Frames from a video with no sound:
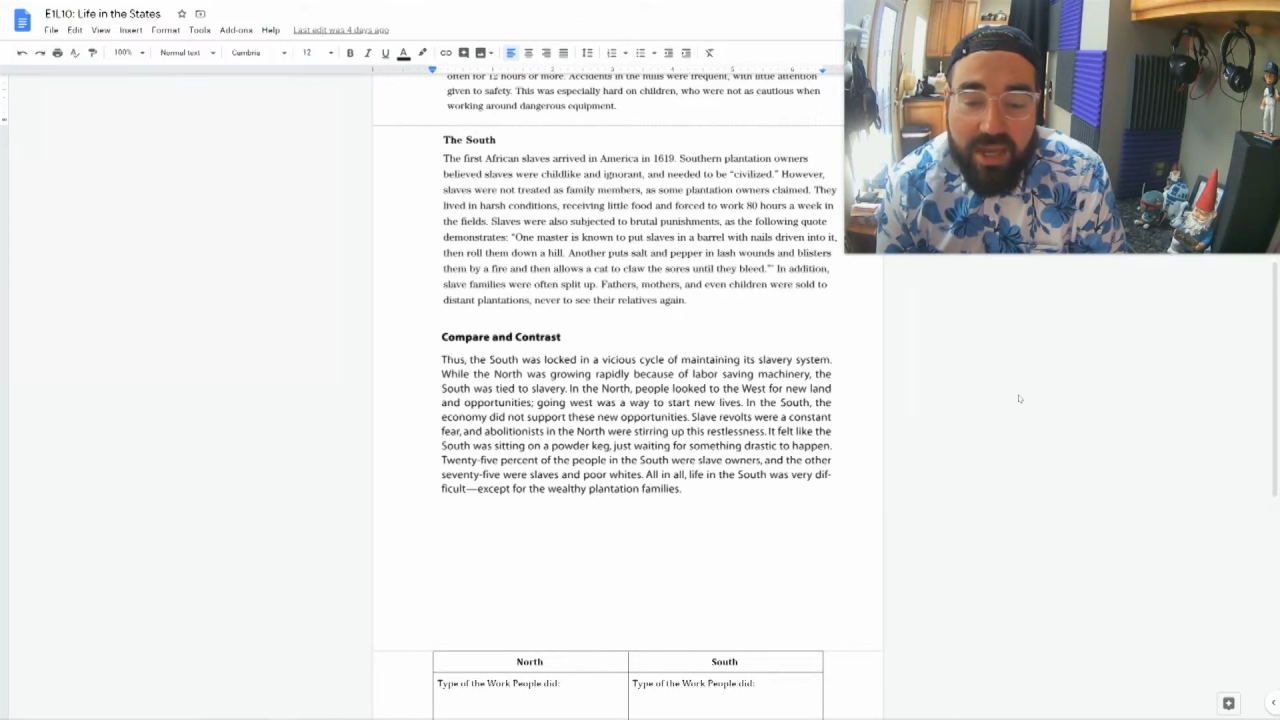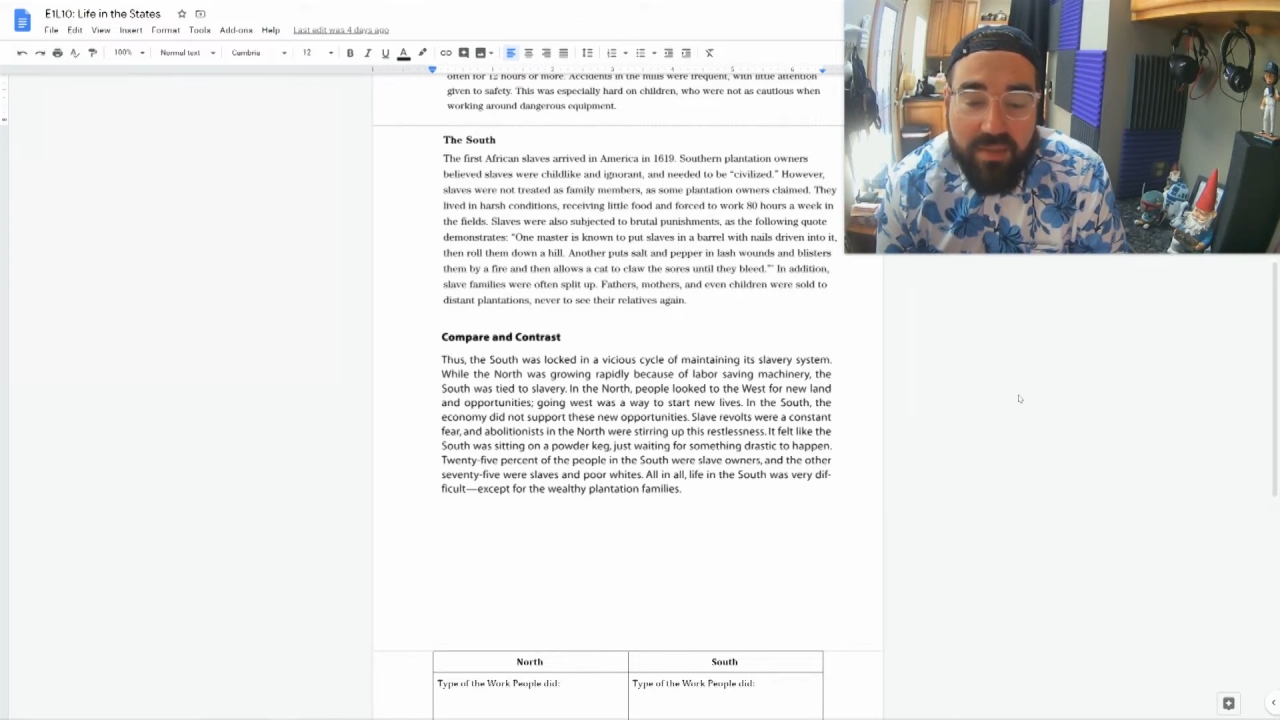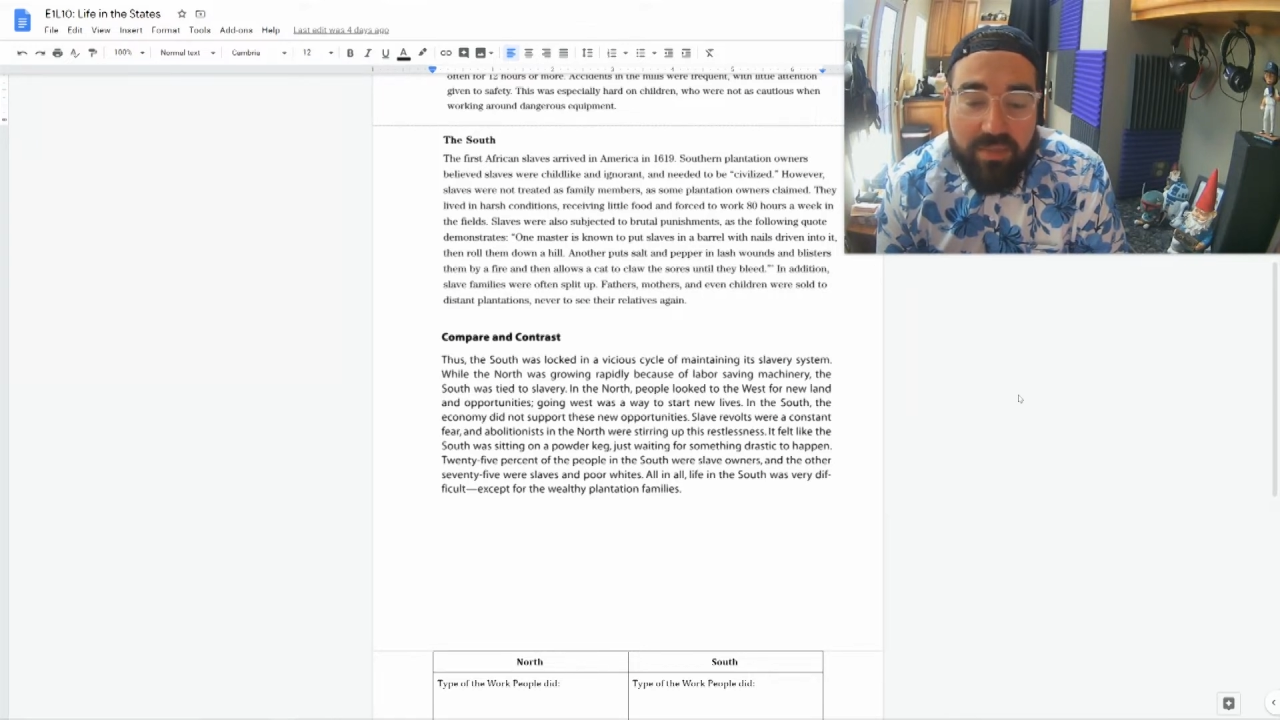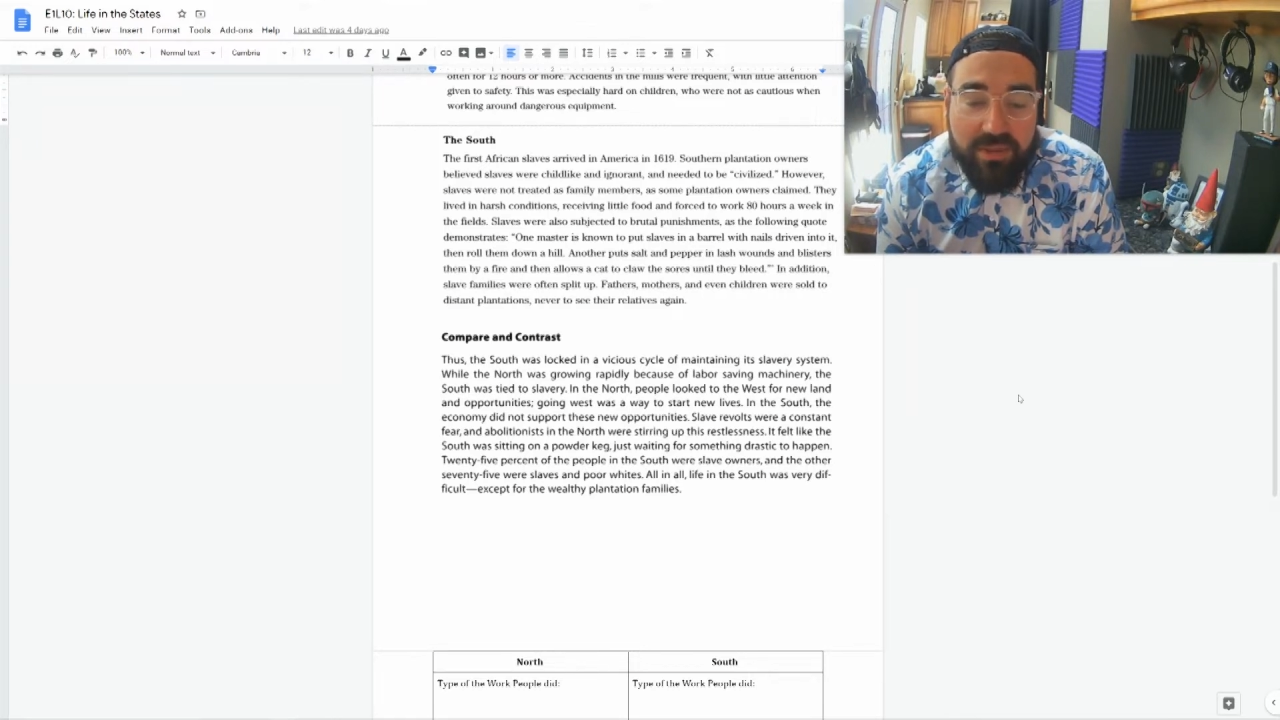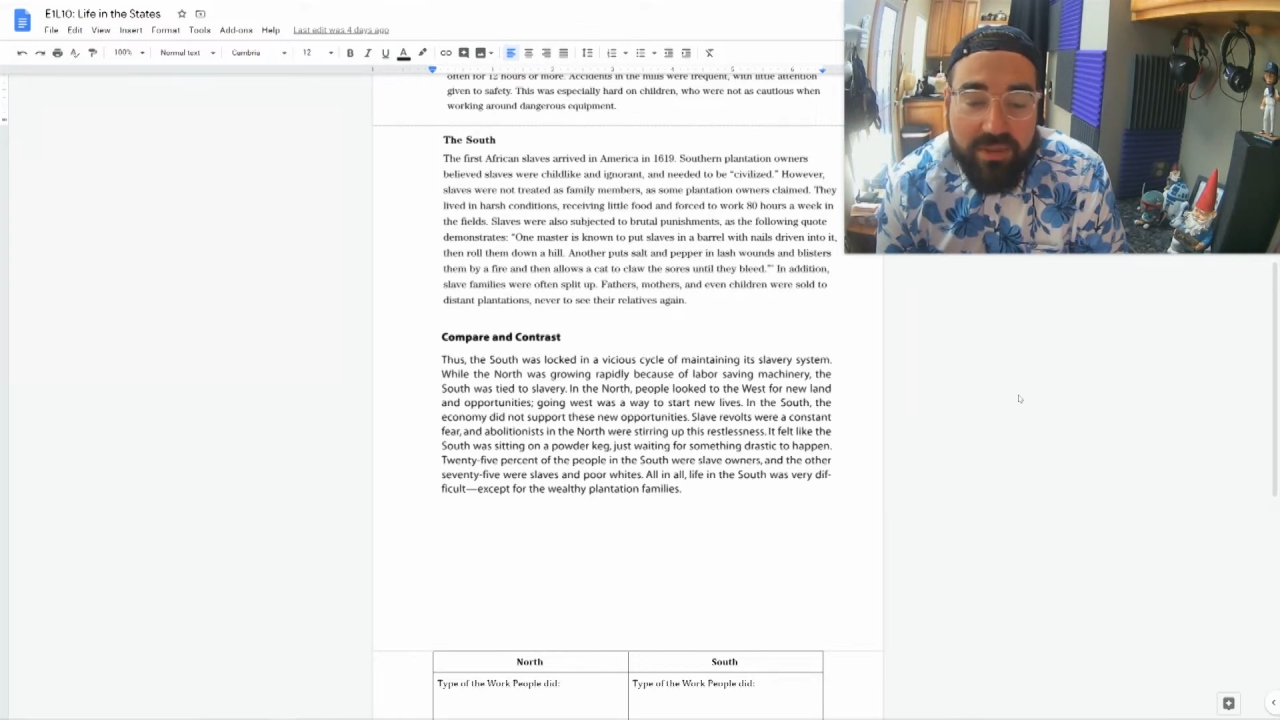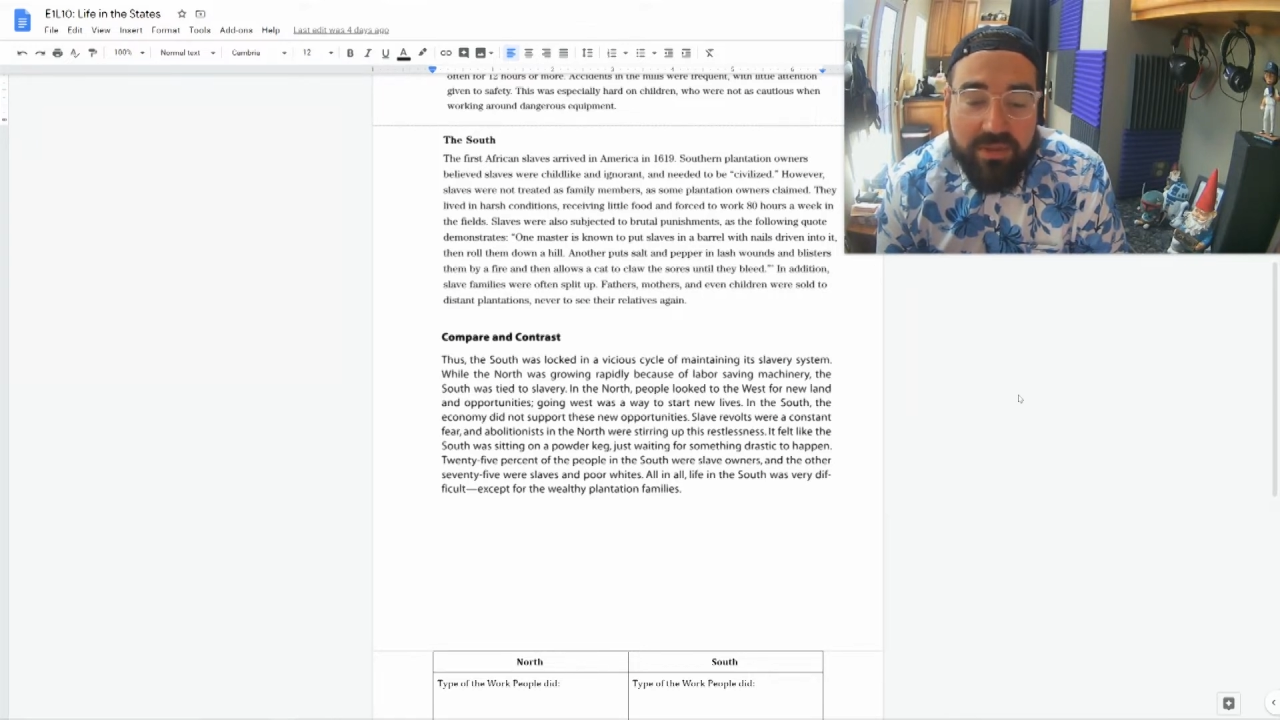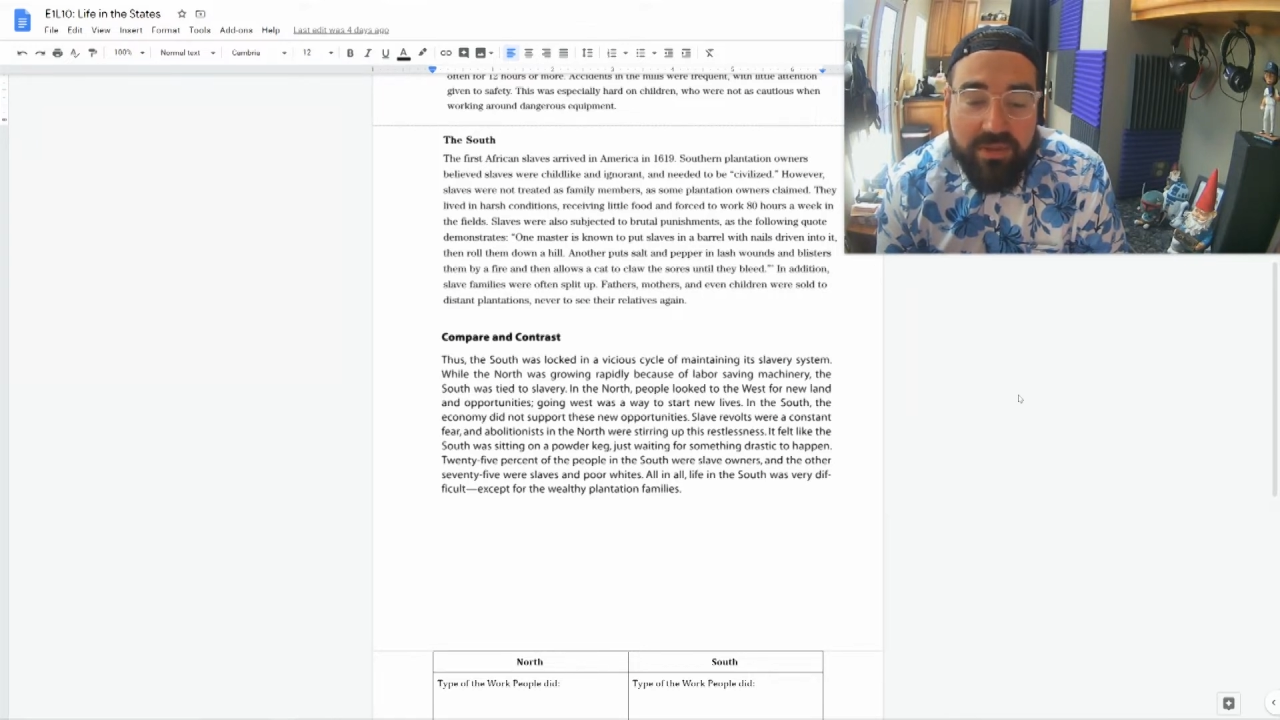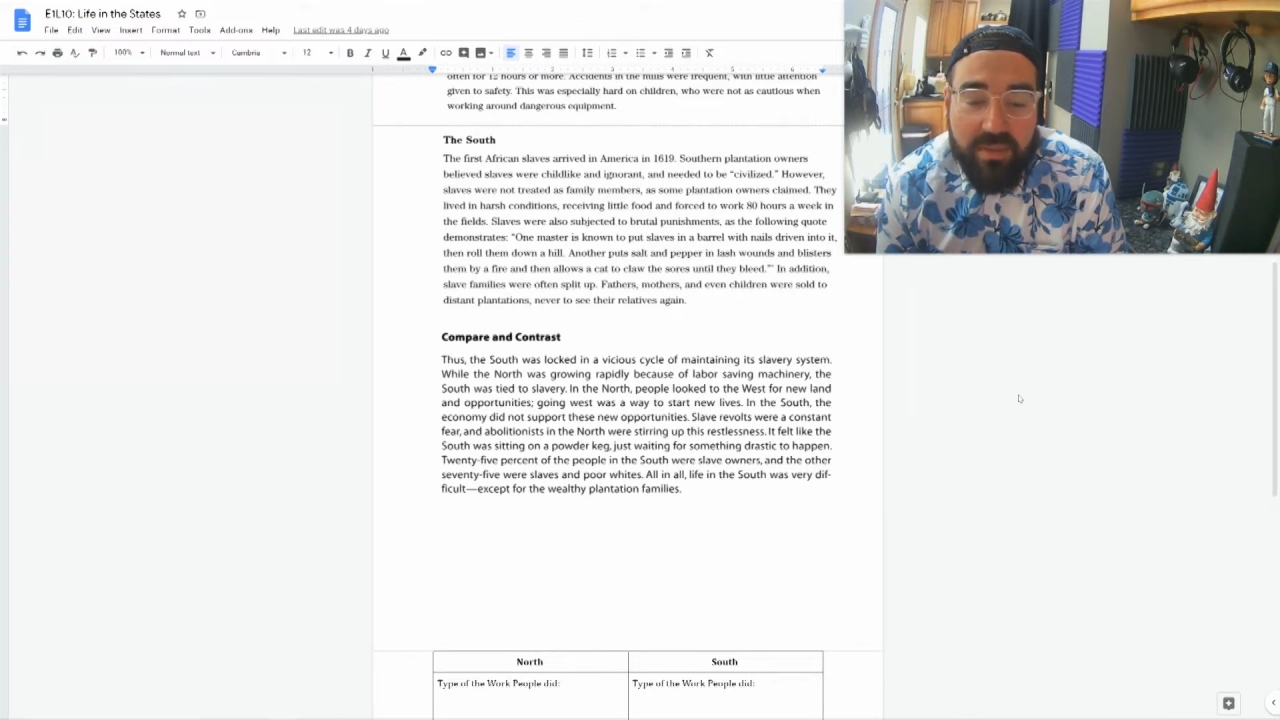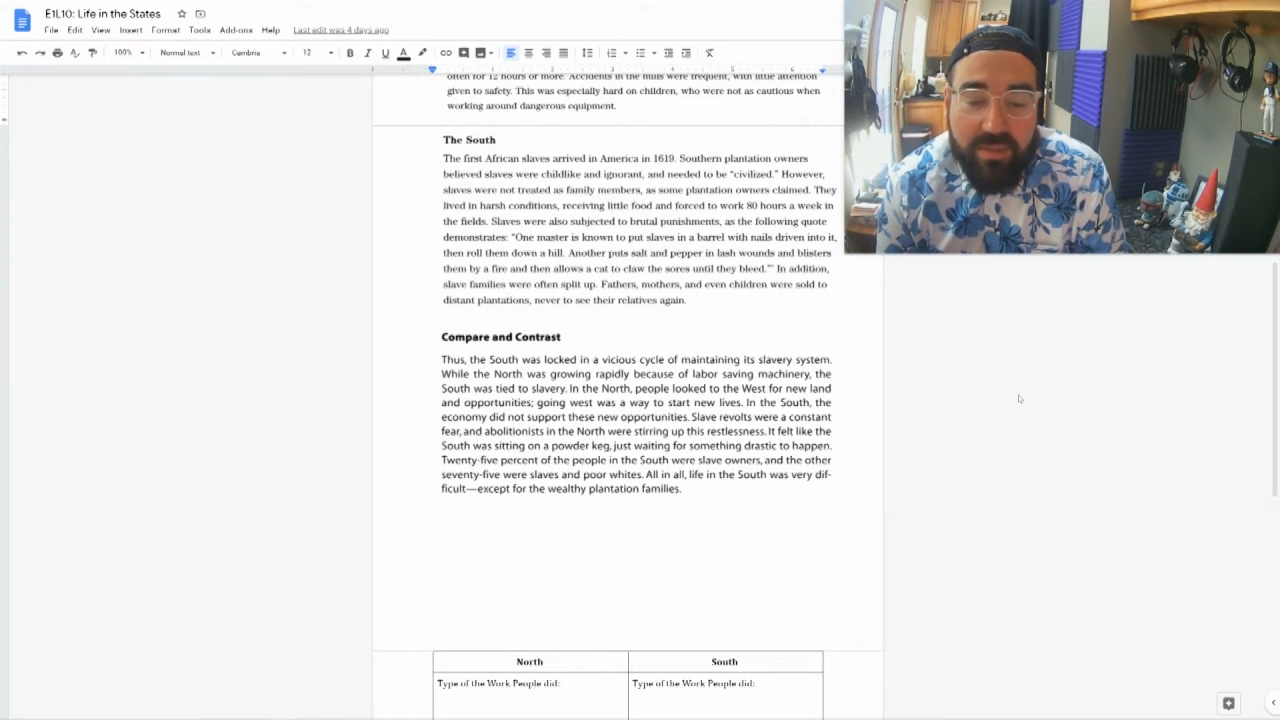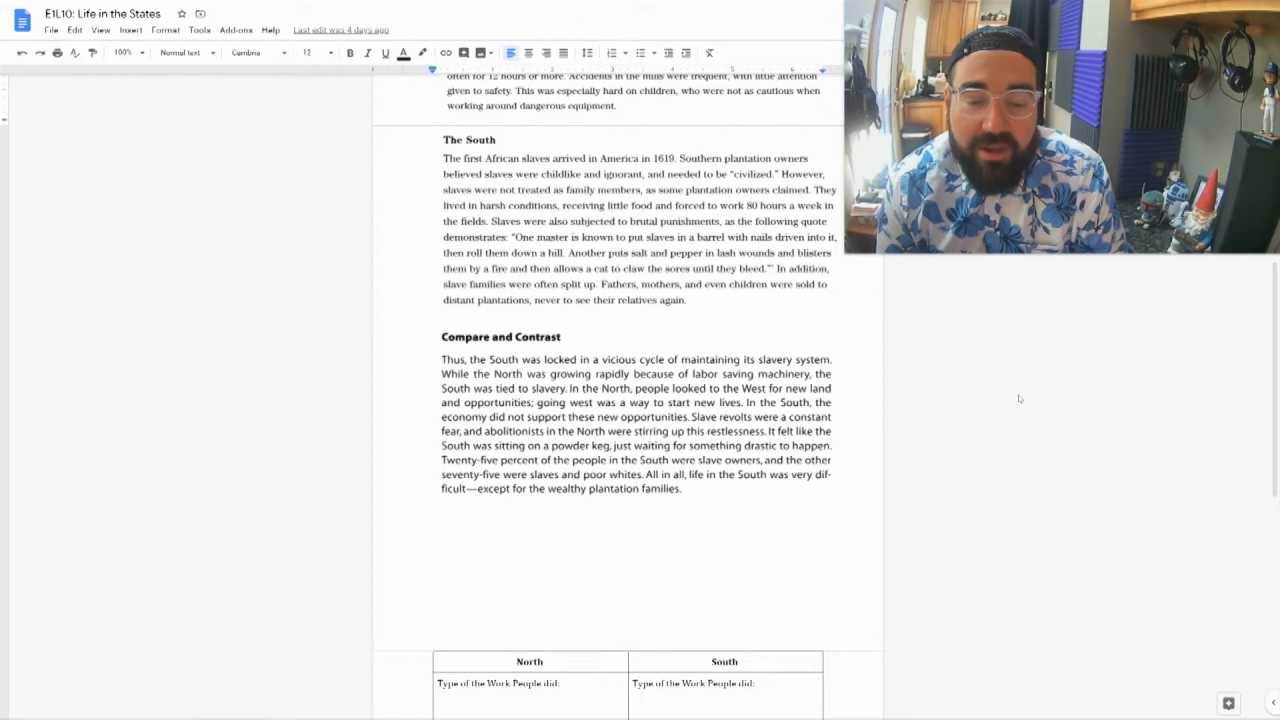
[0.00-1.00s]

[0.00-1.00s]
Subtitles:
and blisters them